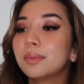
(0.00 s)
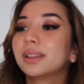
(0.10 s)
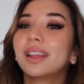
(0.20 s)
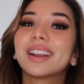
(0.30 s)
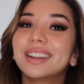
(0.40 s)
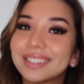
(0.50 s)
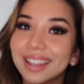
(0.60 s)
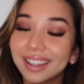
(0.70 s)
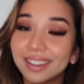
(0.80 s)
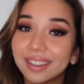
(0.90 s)
But like I
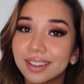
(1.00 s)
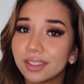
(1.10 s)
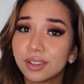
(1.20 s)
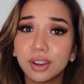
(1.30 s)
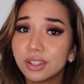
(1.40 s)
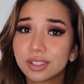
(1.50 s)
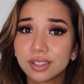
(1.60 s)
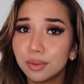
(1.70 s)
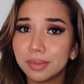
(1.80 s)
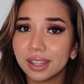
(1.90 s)
said, they're not your
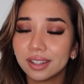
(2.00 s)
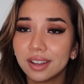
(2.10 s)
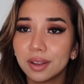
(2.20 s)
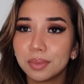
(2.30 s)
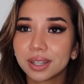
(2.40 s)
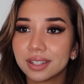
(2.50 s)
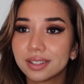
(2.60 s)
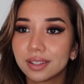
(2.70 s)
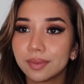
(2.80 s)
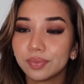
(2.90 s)
soulmate
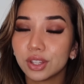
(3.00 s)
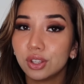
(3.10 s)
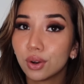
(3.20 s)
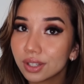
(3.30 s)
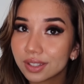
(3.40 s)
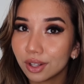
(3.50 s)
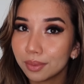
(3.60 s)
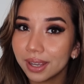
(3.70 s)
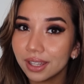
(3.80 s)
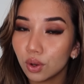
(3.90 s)
because your
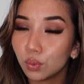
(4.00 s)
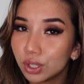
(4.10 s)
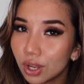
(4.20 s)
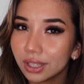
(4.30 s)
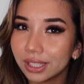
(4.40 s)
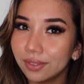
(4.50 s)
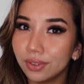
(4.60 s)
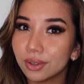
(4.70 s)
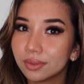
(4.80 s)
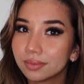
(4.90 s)
soulmate would not
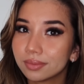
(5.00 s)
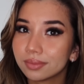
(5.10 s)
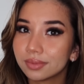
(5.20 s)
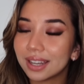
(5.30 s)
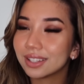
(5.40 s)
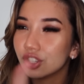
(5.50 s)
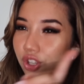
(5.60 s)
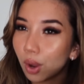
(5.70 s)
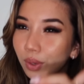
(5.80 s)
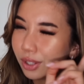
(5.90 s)
leave you. That is
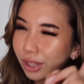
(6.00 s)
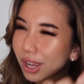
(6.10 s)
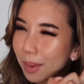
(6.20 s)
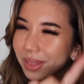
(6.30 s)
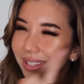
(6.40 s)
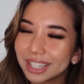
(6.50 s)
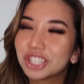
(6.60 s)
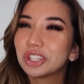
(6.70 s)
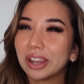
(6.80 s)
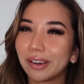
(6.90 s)
not, when you look up in the
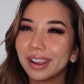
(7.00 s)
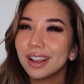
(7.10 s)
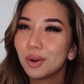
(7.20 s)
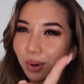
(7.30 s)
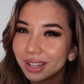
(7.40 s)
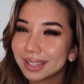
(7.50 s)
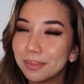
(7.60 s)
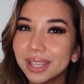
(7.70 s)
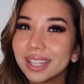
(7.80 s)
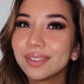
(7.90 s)
dictionary, what is the
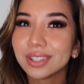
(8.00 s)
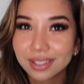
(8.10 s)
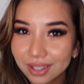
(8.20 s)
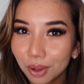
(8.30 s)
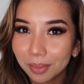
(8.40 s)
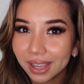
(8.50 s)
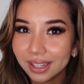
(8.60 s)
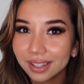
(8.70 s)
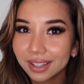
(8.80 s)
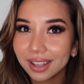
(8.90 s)
meaning of a
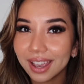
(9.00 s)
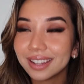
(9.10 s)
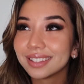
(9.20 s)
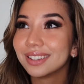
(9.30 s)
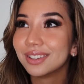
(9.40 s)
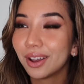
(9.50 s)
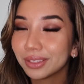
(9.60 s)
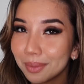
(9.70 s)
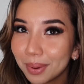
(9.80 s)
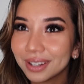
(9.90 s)
soulmate? It is
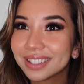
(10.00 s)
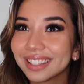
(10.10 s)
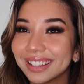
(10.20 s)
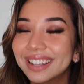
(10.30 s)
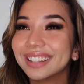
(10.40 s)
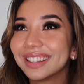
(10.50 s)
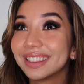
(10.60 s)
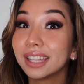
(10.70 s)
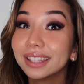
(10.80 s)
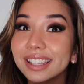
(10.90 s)
not the person
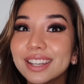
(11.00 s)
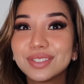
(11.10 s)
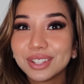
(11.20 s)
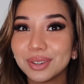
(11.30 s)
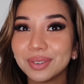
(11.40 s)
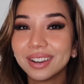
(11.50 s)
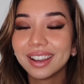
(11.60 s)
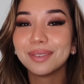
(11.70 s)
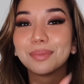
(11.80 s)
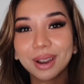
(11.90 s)
that leaves you
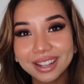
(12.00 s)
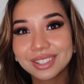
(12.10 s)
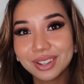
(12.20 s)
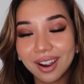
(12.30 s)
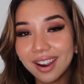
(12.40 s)
and breaks your